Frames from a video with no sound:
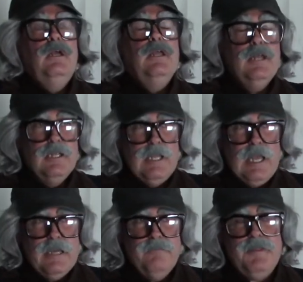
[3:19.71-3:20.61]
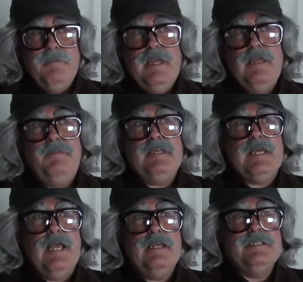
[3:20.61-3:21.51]
in a lot of them
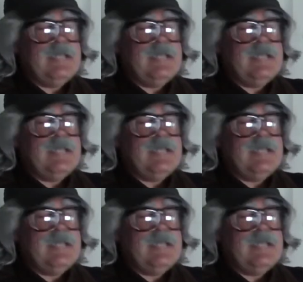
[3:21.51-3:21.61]
because